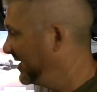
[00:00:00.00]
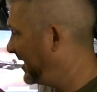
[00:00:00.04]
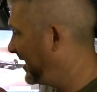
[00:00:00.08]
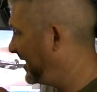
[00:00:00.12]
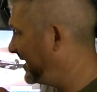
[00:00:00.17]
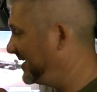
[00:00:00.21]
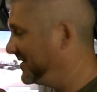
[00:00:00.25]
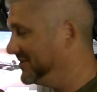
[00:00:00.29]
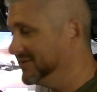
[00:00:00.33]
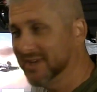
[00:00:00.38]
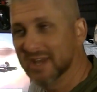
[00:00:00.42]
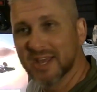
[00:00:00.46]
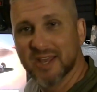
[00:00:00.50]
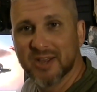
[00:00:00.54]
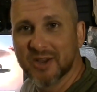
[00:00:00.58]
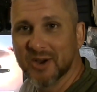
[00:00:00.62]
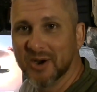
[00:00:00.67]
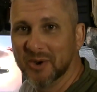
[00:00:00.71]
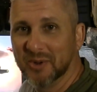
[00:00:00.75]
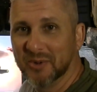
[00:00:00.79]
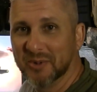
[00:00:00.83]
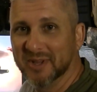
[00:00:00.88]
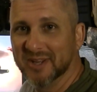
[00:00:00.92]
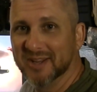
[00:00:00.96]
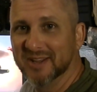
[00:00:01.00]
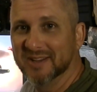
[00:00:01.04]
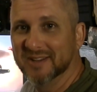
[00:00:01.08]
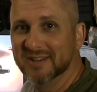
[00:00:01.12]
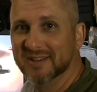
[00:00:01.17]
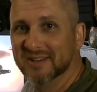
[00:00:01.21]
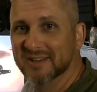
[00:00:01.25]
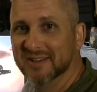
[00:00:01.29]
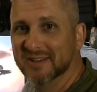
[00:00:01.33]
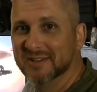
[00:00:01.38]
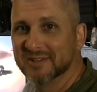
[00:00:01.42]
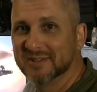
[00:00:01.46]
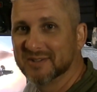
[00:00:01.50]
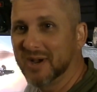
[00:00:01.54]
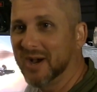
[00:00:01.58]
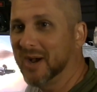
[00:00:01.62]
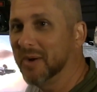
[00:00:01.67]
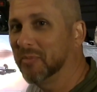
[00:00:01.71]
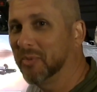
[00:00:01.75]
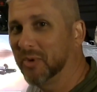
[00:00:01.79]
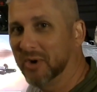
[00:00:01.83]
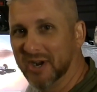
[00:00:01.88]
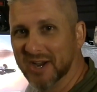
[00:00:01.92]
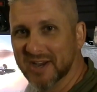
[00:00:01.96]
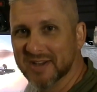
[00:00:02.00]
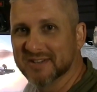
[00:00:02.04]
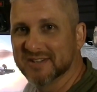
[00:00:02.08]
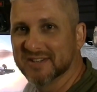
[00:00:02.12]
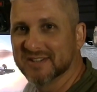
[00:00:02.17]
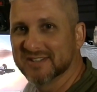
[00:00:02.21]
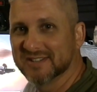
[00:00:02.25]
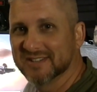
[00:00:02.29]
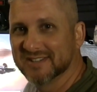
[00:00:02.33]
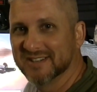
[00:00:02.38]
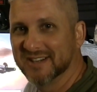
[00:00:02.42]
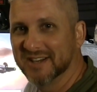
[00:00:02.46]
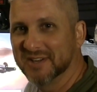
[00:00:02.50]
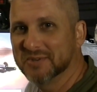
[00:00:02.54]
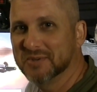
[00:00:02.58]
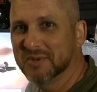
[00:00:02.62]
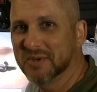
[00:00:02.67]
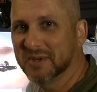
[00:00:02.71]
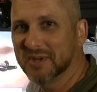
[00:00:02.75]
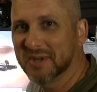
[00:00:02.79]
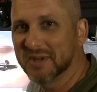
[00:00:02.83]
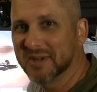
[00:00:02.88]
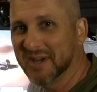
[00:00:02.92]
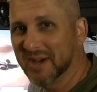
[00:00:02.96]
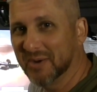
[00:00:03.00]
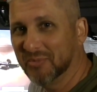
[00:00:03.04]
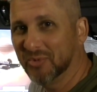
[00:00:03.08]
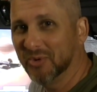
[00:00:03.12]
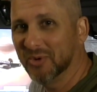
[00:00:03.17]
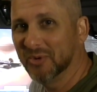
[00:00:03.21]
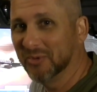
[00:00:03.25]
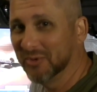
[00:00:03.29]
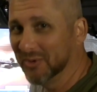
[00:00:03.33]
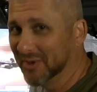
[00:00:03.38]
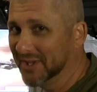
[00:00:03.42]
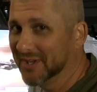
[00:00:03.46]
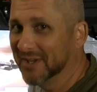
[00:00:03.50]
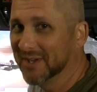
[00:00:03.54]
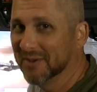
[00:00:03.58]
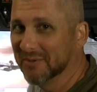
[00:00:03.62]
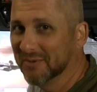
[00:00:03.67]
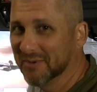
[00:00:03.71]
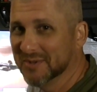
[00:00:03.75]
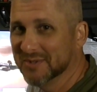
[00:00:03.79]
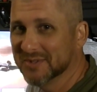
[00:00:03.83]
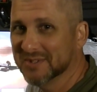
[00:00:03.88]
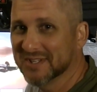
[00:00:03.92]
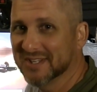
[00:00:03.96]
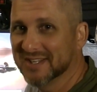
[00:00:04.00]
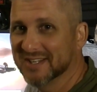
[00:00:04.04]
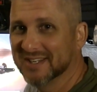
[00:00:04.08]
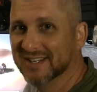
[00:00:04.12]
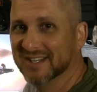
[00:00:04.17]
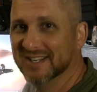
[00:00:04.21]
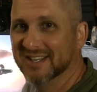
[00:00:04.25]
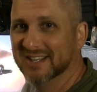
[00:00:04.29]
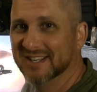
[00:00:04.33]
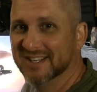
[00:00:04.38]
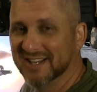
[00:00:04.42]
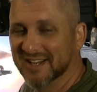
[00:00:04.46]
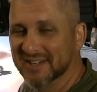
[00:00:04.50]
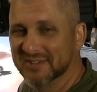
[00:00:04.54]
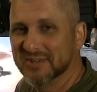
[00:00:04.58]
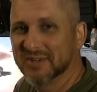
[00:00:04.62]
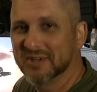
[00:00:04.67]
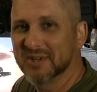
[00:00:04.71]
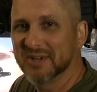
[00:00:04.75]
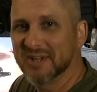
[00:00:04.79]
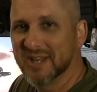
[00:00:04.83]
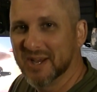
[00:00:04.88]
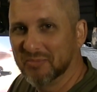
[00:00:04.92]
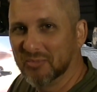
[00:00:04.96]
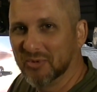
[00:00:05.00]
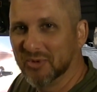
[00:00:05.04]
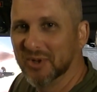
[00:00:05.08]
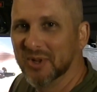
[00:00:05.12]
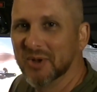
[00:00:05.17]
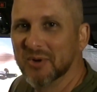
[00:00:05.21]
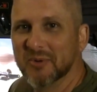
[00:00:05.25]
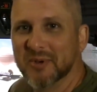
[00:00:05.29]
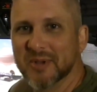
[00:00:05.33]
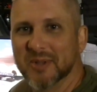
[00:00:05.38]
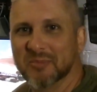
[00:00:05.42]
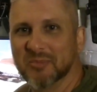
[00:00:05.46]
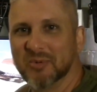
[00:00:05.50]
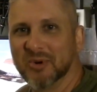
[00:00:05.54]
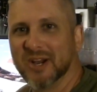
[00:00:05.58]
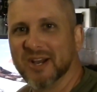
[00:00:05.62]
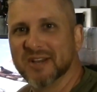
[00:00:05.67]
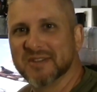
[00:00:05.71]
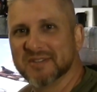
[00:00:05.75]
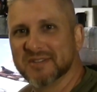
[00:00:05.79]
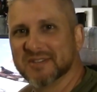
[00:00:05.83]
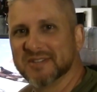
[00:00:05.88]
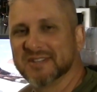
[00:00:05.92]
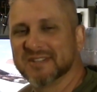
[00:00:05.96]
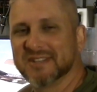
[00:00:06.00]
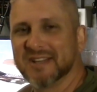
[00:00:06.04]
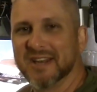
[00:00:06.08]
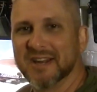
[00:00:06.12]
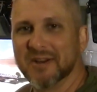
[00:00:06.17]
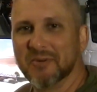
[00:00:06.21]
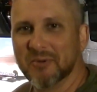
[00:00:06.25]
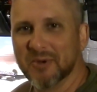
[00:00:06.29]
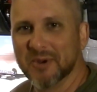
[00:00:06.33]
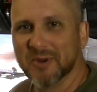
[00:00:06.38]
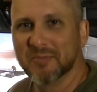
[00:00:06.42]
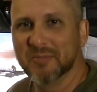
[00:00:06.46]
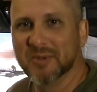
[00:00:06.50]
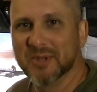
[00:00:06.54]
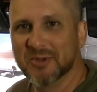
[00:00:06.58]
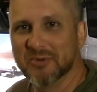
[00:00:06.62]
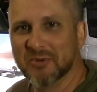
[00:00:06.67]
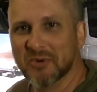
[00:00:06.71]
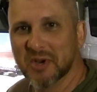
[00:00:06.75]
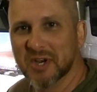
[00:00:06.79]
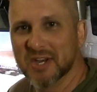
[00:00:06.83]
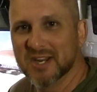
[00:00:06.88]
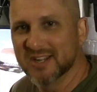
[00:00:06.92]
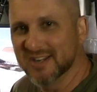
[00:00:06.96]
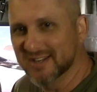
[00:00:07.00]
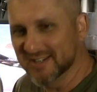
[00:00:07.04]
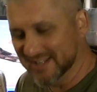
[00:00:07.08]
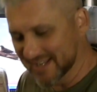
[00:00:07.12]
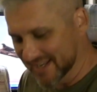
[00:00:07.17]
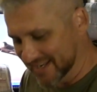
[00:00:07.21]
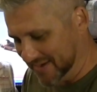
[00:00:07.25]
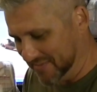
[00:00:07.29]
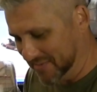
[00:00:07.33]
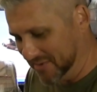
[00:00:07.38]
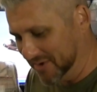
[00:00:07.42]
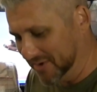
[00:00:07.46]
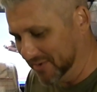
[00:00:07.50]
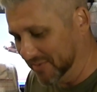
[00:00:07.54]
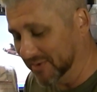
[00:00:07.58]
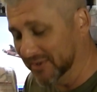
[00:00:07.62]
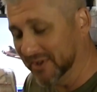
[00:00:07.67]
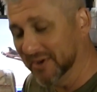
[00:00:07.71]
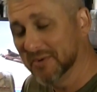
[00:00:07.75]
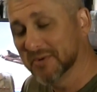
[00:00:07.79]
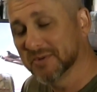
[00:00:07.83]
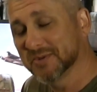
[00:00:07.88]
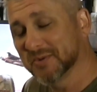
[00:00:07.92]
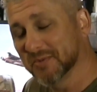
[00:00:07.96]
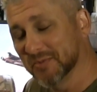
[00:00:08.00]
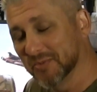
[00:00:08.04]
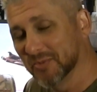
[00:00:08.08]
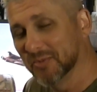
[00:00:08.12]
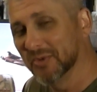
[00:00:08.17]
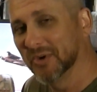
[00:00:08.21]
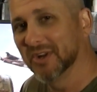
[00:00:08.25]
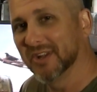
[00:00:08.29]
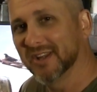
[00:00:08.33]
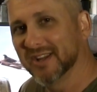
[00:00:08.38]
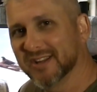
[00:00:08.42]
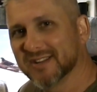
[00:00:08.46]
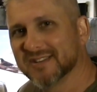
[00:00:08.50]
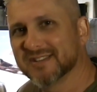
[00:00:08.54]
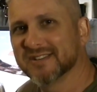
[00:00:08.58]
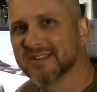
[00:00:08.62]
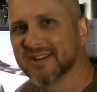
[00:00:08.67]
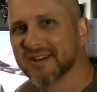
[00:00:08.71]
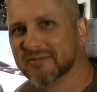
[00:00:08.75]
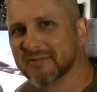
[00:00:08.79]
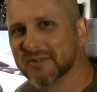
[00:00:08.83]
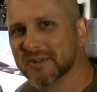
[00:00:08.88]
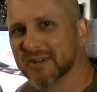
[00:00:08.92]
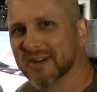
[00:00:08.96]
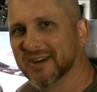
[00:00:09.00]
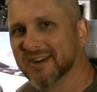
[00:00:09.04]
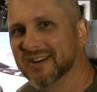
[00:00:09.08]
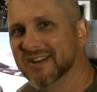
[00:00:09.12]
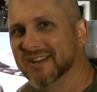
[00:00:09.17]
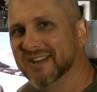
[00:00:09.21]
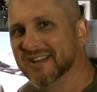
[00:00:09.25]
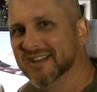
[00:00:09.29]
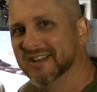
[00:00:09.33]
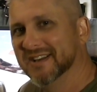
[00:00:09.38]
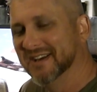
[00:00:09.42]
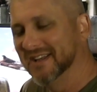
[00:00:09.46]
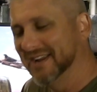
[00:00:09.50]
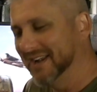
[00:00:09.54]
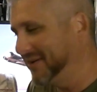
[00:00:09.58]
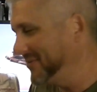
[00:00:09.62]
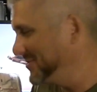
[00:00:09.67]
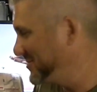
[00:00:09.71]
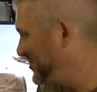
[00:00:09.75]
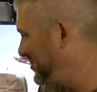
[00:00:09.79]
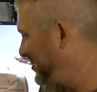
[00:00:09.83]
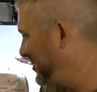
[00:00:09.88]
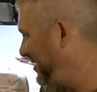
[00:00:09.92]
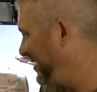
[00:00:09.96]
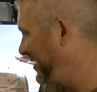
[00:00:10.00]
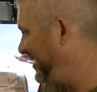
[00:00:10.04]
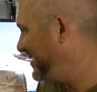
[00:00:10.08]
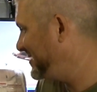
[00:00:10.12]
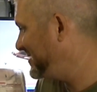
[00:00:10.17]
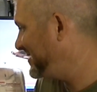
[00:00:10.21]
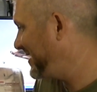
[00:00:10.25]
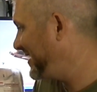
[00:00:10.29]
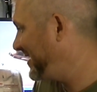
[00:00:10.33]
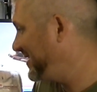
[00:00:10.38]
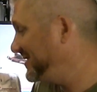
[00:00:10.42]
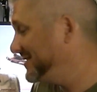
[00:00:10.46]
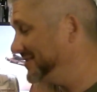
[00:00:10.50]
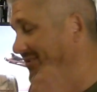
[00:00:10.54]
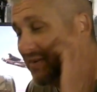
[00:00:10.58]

I didn't take all the top prizes. I took a couple of really good ones, and I took a couple low-end prizes because I didn't want to be greedy and take them all. But there was some really good stuff in there, and I was really excited.